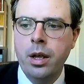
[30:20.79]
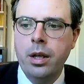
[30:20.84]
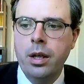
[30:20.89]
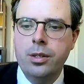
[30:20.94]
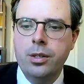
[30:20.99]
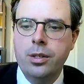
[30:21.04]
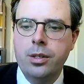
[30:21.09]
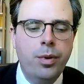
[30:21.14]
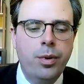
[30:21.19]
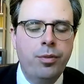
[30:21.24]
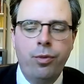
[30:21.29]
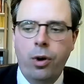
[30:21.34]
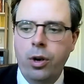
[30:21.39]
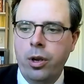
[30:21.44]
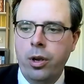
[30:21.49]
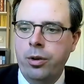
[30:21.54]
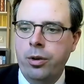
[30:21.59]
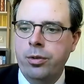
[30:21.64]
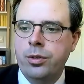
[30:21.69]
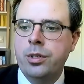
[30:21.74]
This will be
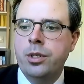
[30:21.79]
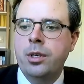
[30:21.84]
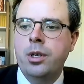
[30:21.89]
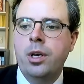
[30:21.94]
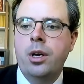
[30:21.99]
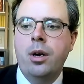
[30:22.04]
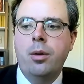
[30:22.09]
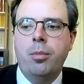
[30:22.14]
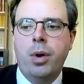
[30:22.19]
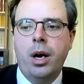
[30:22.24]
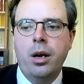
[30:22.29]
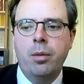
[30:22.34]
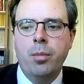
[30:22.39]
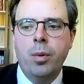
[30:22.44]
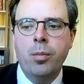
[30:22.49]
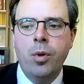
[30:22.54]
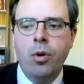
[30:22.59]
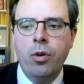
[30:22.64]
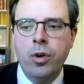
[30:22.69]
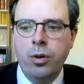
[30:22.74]
followed by a
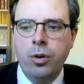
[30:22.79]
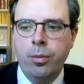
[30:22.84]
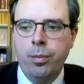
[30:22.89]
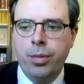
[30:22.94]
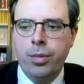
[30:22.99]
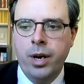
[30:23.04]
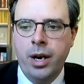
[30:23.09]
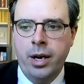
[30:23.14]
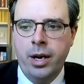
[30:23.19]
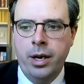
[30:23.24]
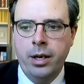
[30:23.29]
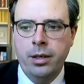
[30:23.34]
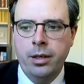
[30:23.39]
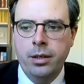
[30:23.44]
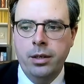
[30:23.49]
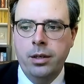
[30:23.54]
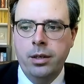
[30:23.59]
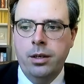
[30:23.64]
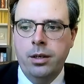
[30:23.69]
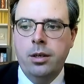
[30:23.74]
memorial prayer
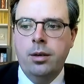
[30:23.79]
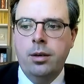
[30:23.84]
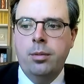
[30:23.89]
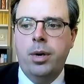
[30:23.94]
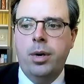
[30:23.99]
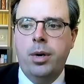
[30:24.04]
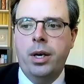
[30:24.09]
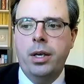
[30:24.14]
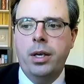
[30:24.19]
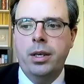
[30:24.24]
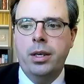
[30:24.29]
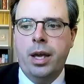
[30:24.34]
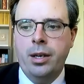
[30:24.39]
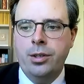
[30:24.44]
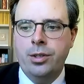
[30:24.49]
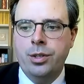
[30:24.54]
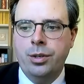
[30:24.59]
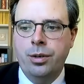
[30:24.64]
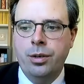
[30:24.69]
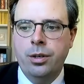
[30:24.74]
by
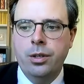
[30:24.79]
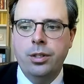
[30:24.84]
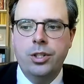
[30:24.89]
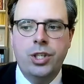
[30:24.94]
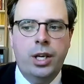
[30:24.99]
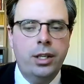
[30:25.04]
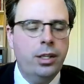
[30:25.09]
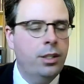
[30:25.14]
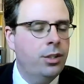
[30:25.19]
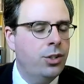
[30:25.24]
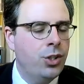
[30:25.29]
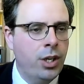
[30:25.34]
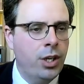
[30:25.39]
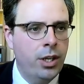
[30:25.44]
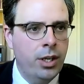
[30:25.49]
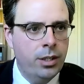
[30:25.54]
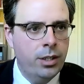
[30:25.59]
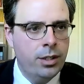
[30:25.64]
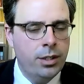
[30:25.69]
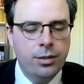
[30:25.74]
Cantor Jacqueline
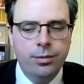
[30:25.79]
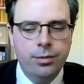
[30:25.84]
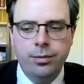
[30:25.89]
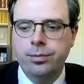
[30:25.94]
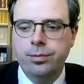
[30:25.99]
Chernet.